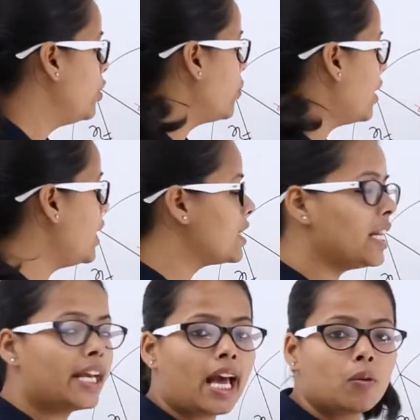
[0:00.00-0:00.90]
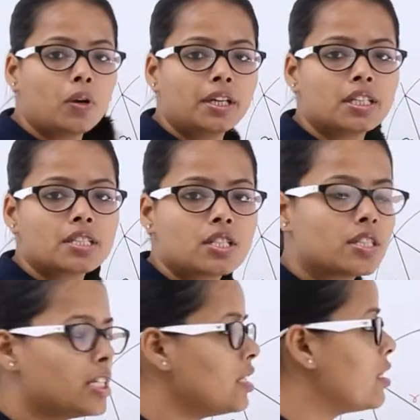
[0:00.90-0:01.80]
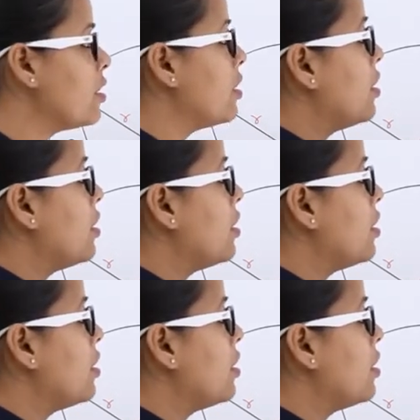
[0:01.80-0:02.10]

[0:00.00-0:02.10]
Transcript: You can easily calculate this distance